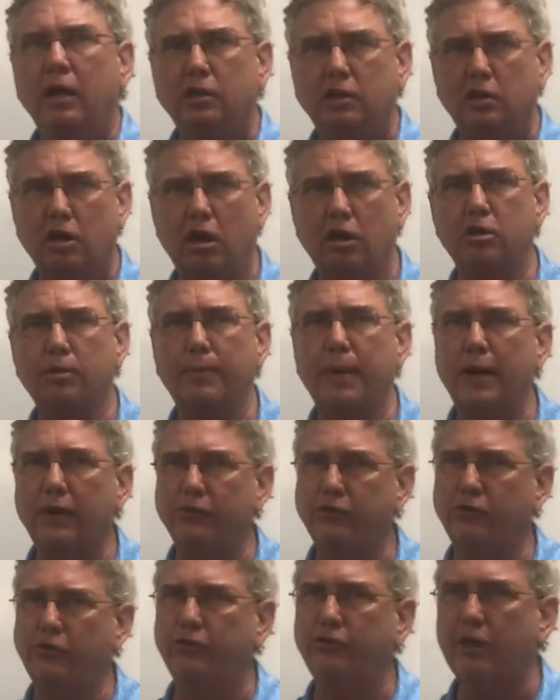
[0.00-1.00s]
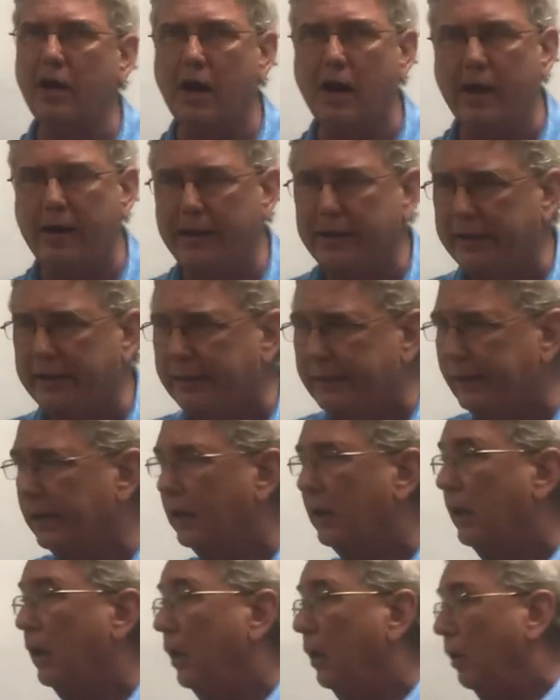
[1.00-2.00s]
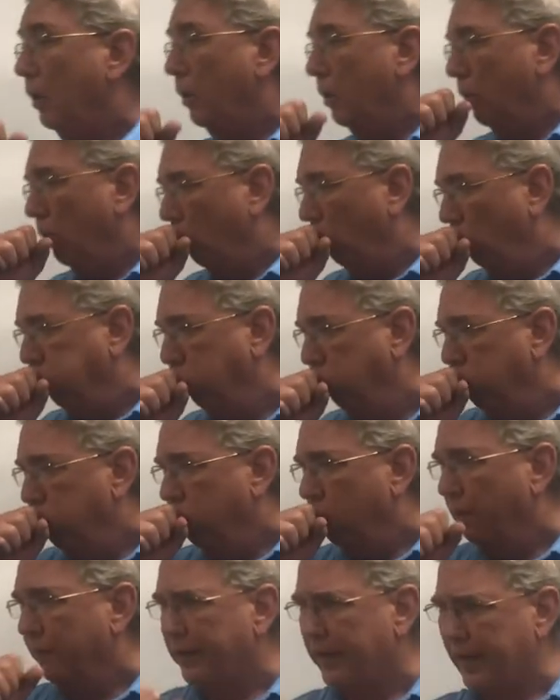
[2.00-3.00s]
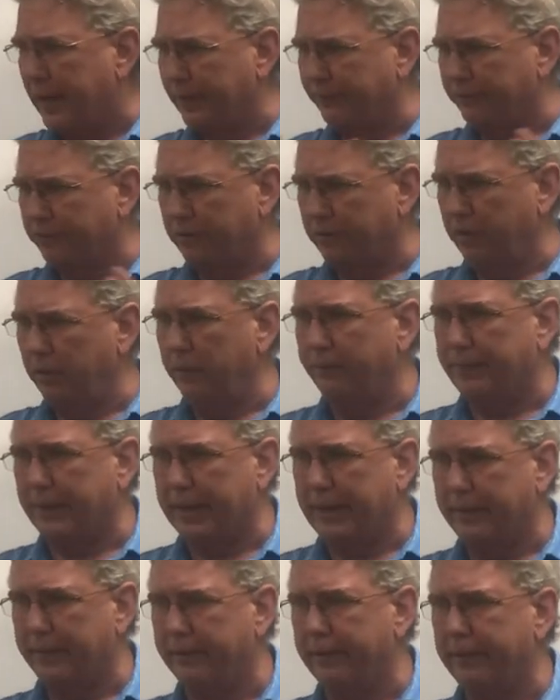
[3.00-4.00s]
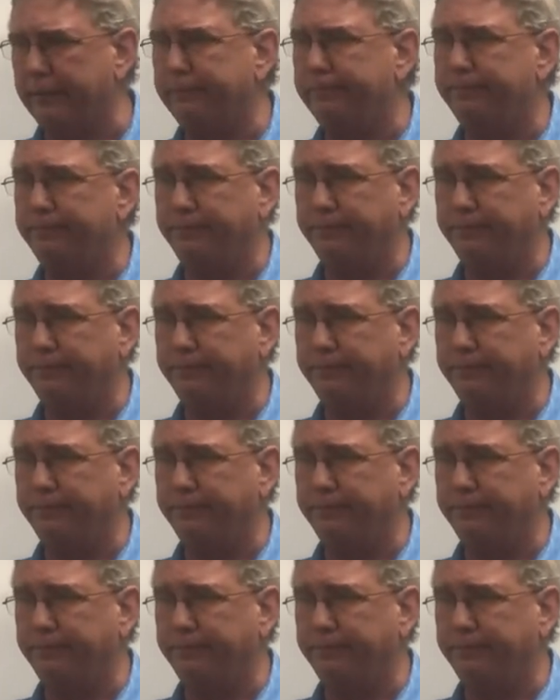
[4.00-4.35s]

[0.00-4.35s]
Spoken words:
Talked about society, the absolute power,